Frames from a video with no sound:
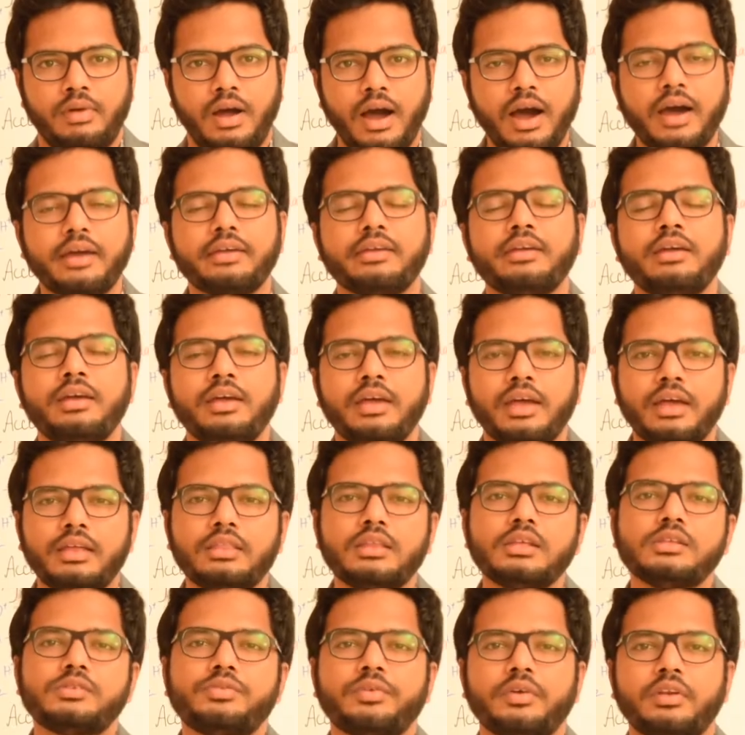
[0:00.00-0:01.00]
Hi,
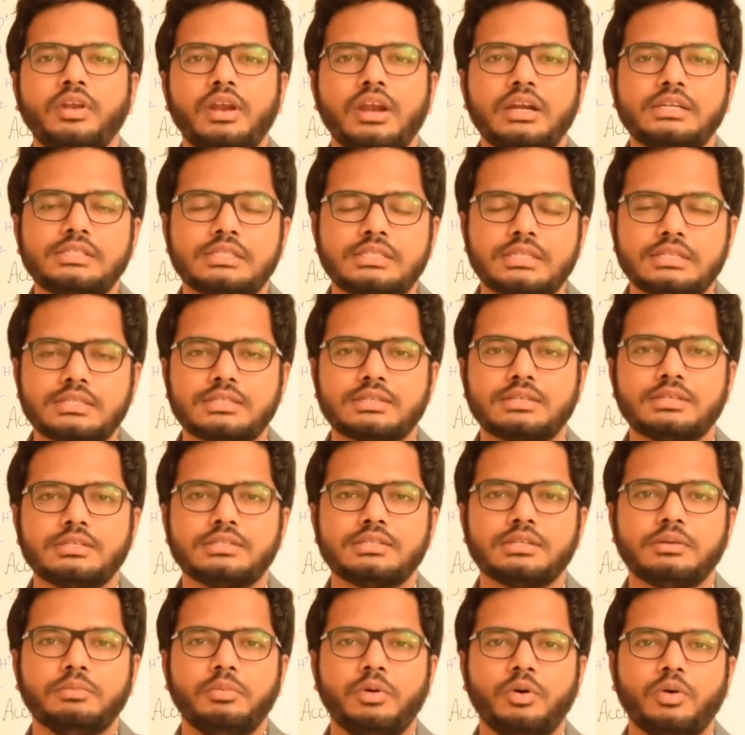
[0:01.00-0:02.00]
in this video let's
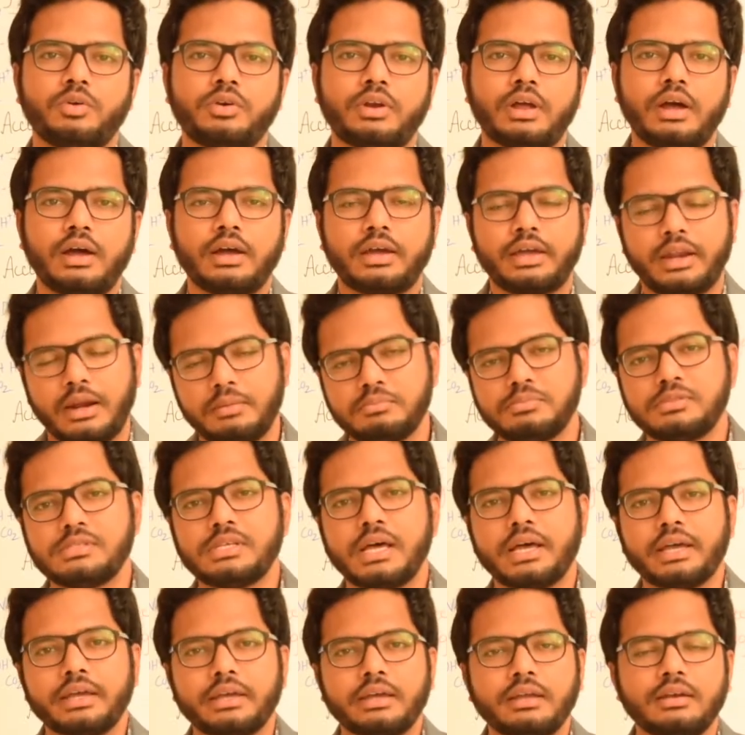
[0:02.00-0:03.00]
discuss about Krebs
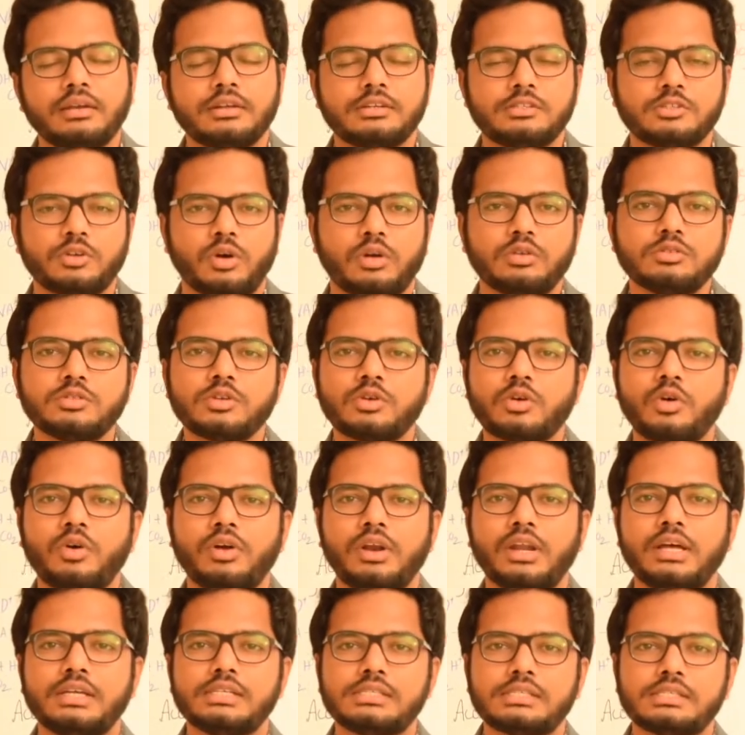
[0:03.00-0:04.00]
cycle. It's also
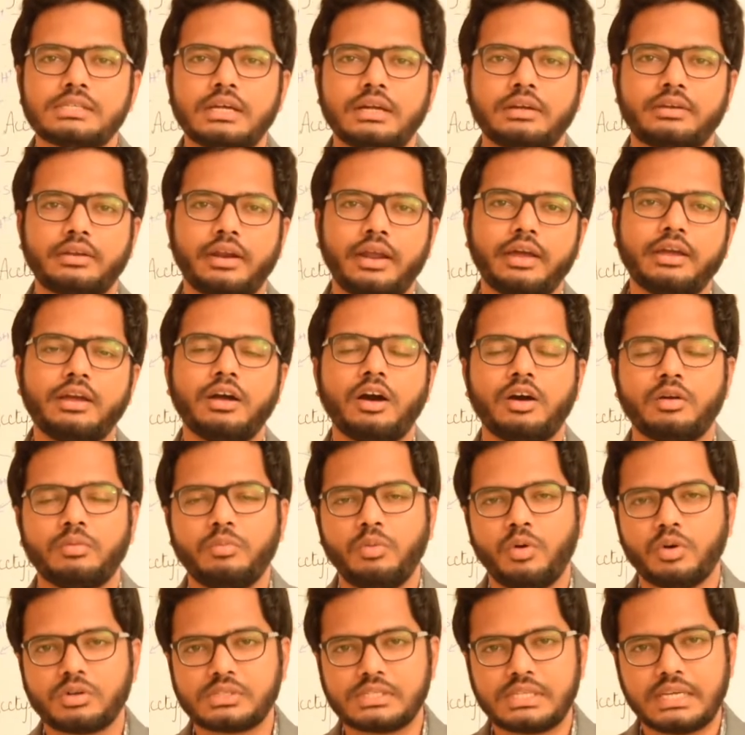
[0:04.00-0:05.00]
called as
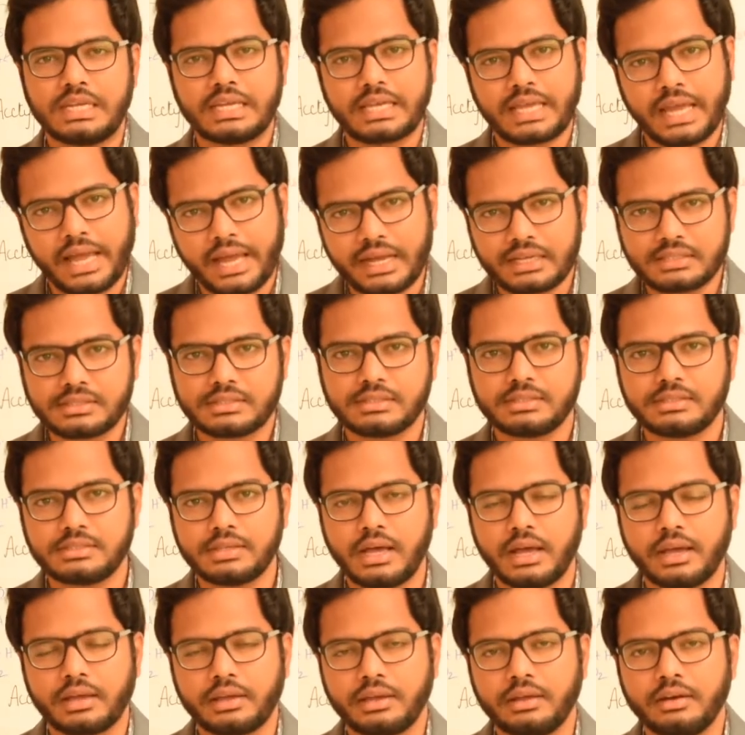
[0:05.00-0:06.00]
Tricarboxylic acid
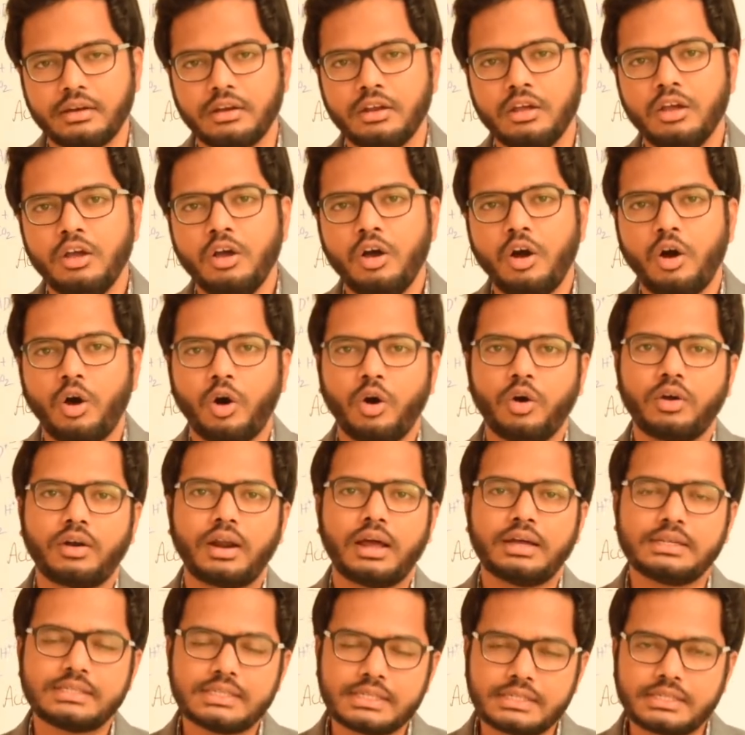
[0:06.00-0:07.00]
cycle or
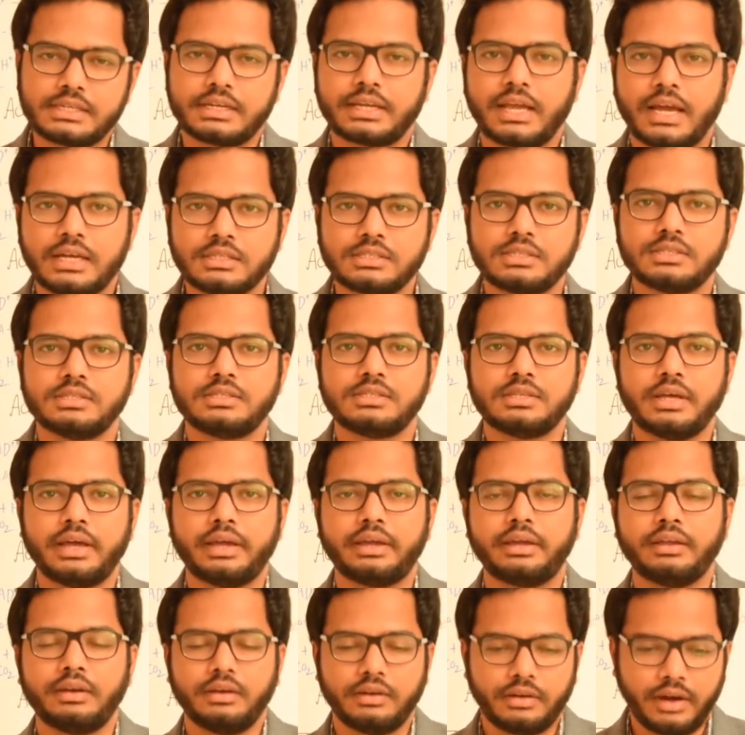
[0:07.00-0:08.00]
citric acid
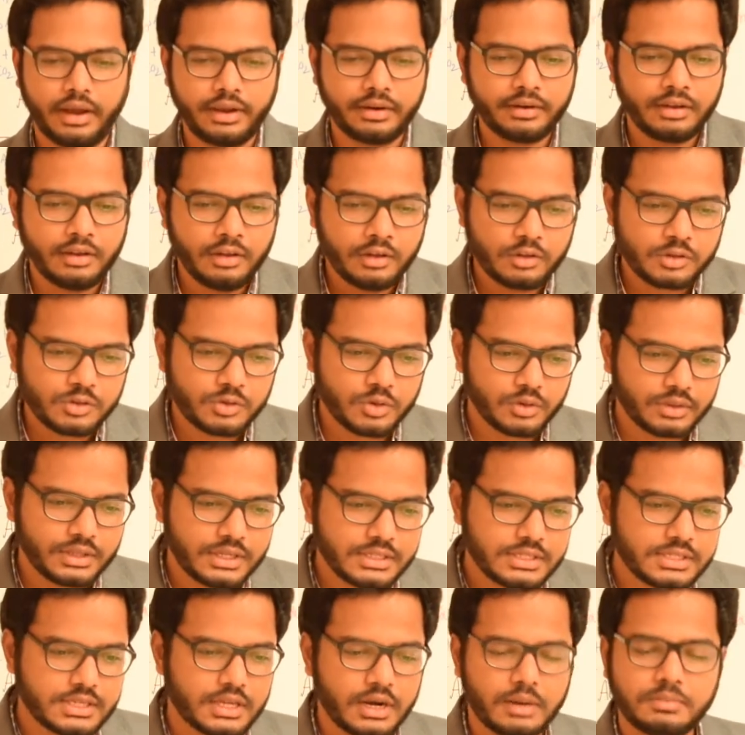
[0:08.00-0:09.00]
cycle, right? So
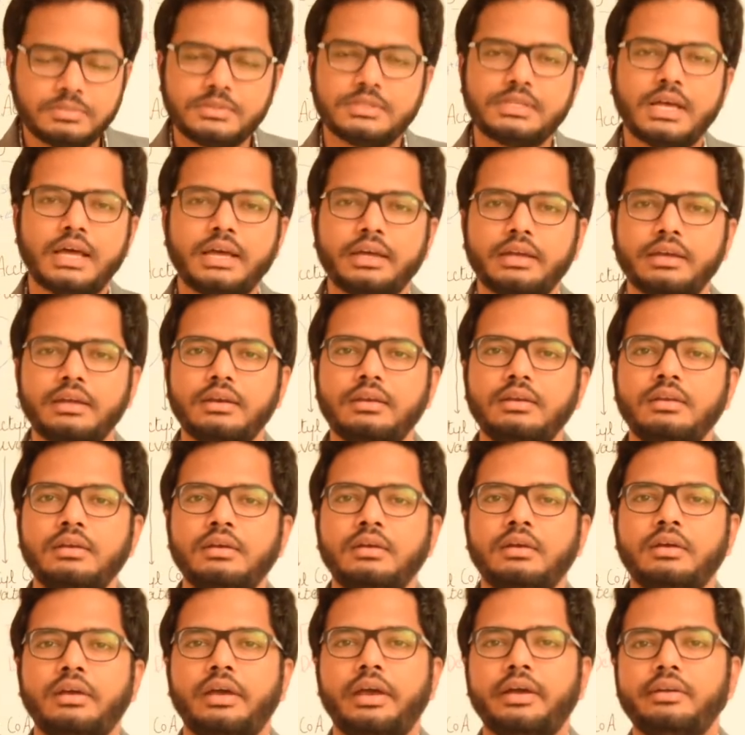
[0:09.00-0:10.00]
this Krebs cycle,
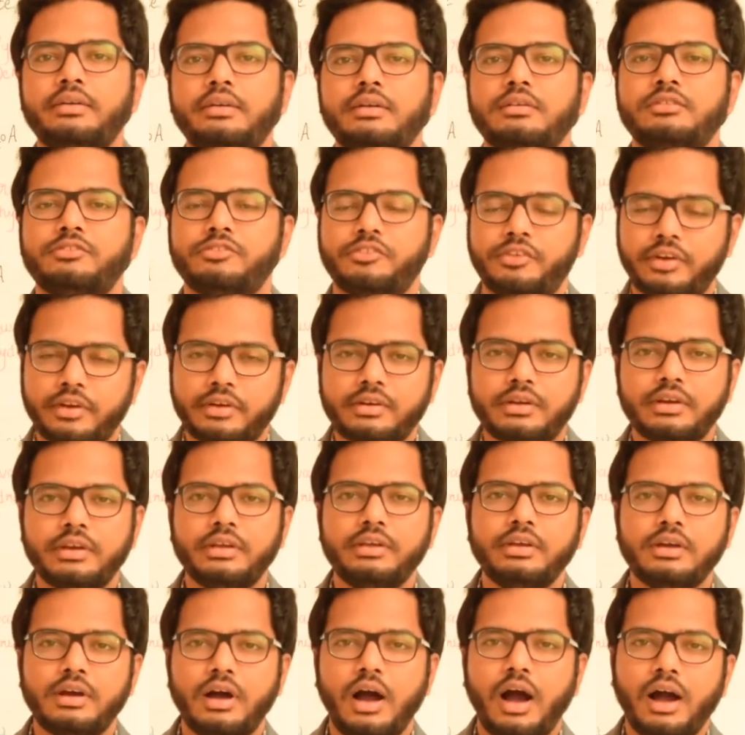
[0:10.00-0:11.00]
it
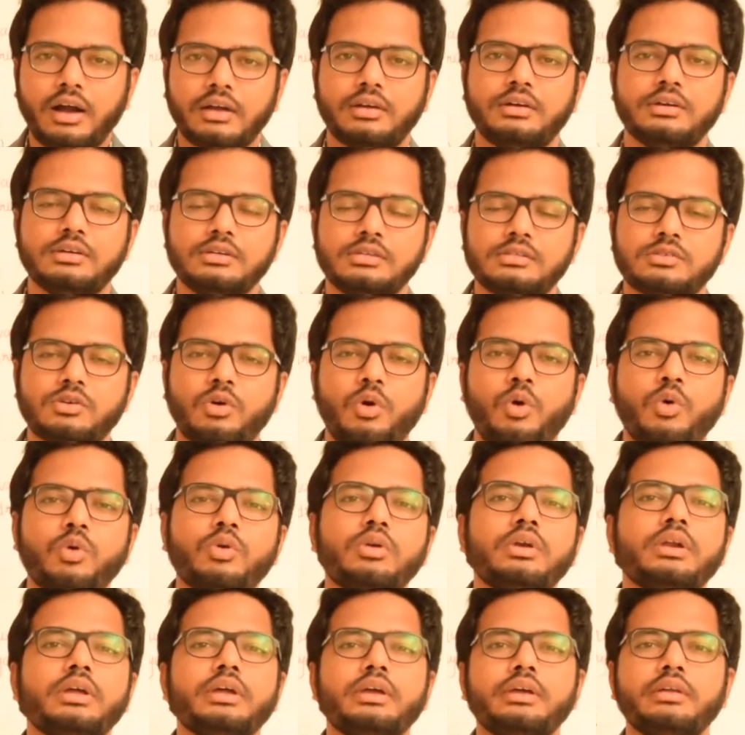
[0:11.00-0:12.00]
strictly occurs
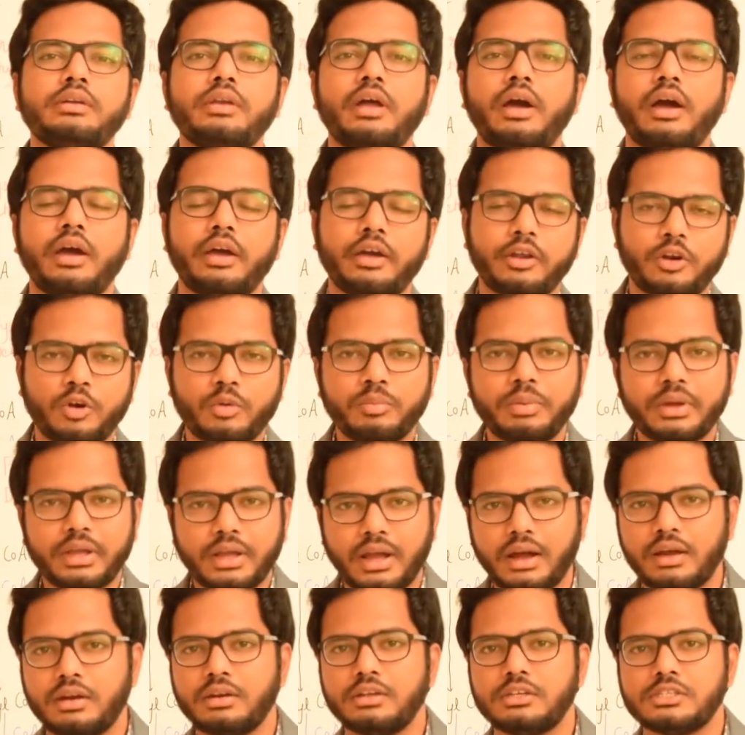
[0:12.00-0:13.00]
only in
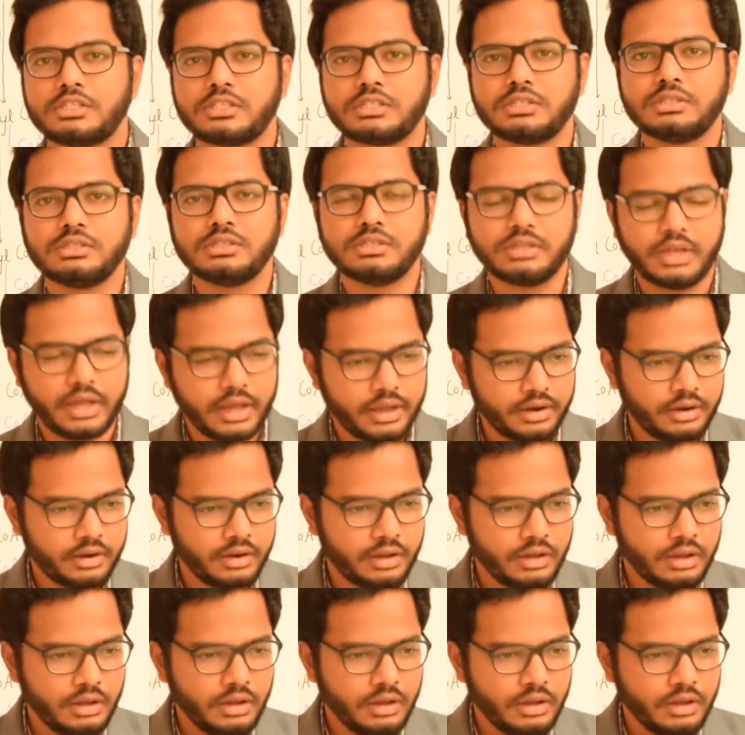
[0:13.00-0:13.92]
aerobic conditions, and